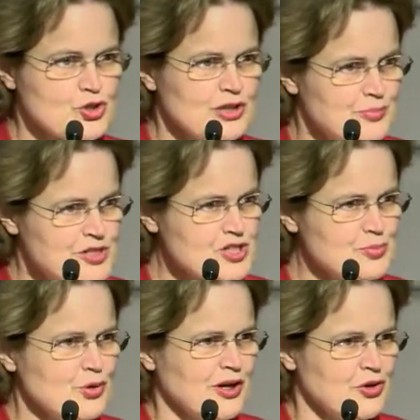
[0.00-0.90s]
Julie
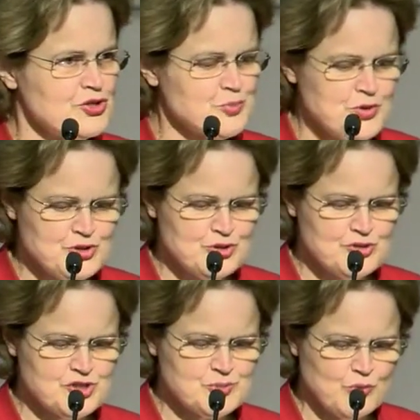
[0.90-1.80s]
Bishop, who I know spoke to you
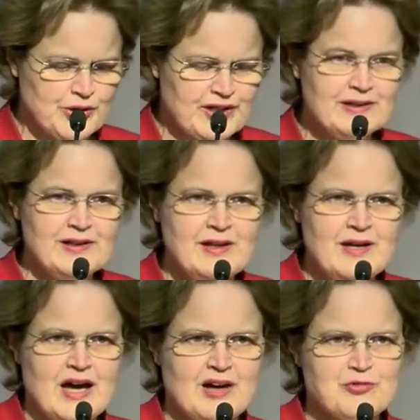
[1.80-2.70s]
this morning,
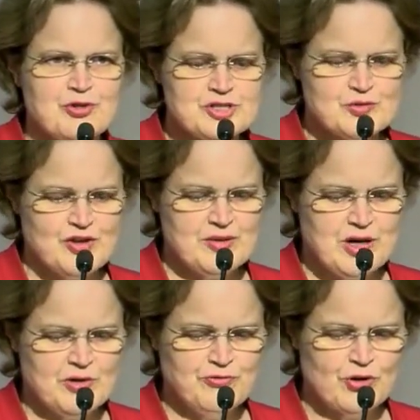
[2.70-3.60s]
our first
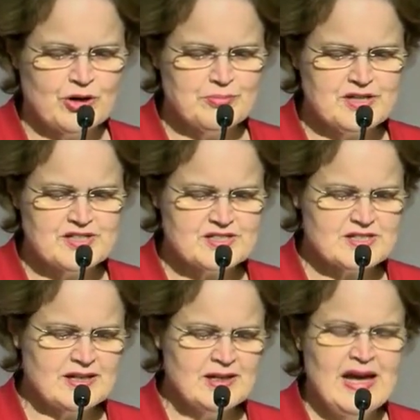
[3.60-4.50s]
female foreign
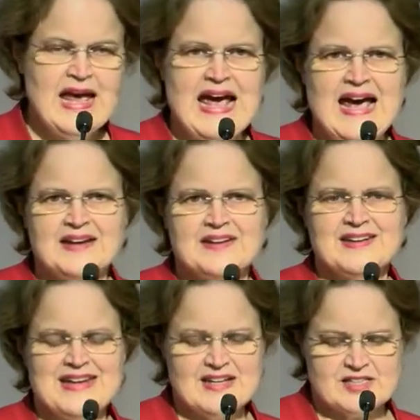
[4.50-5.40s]
minister and
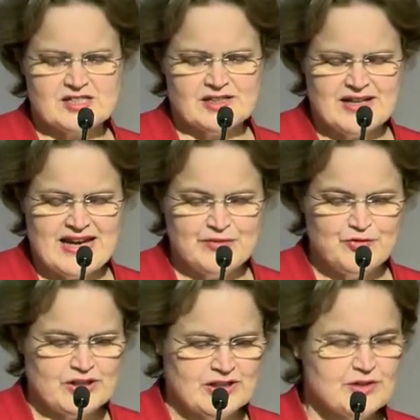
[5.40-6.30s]
an excellent
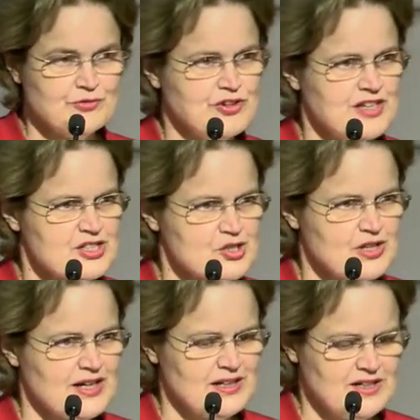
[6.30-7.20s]
advocate for the
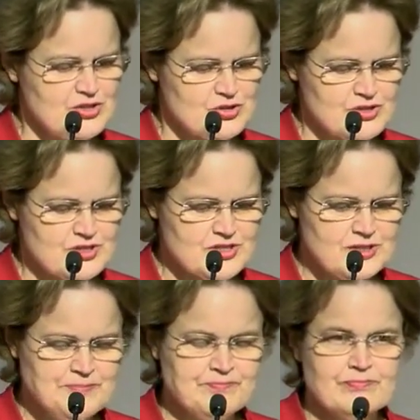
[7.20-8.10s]
Australian interest.
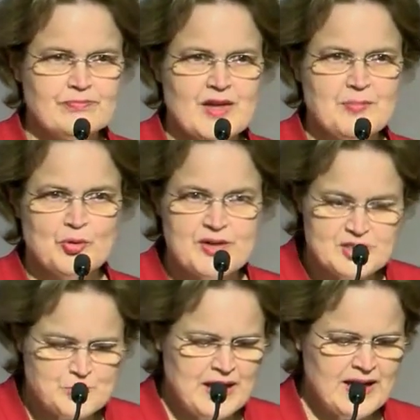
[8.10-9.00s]

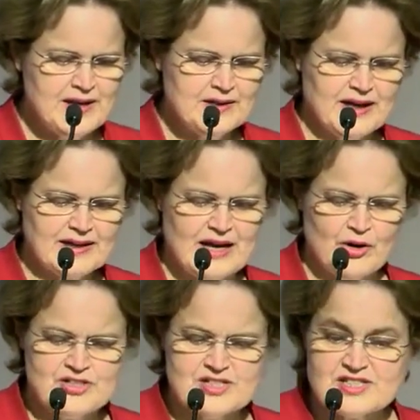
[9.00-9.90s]
Maurice Payne, our
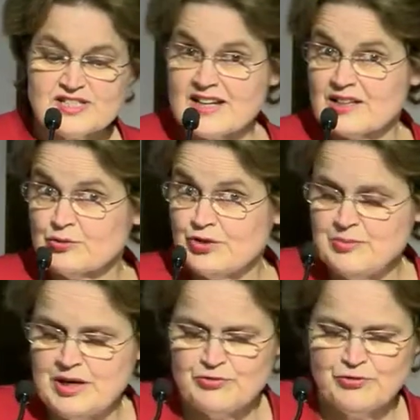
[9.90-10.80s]
current and second
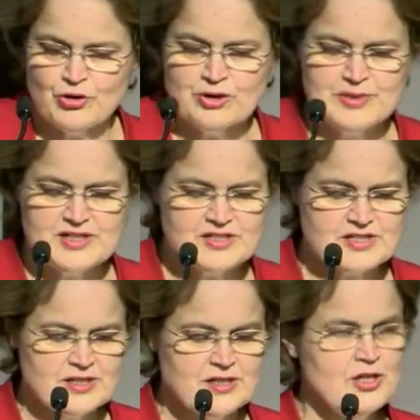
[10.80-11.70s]
female foreign
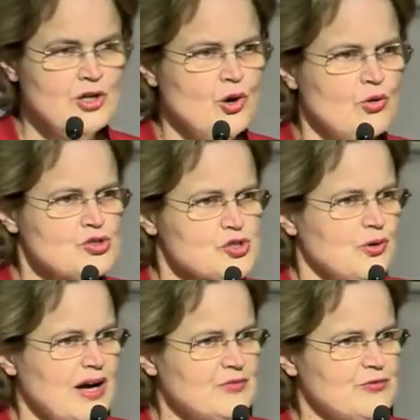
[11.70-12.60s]
minister,
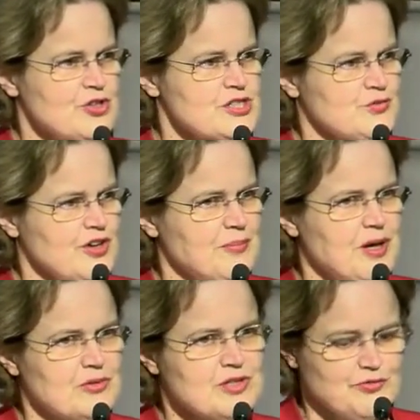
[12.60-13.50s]
also our first
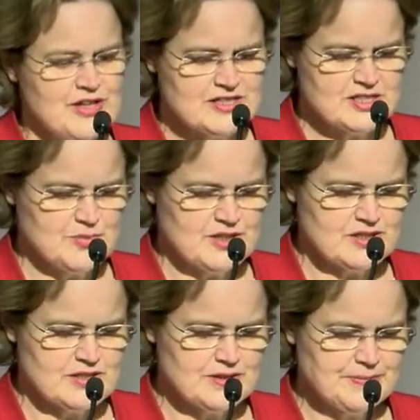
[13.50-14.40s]
female defence
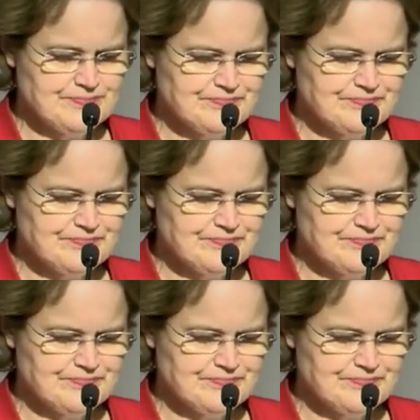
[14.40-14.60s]
minister.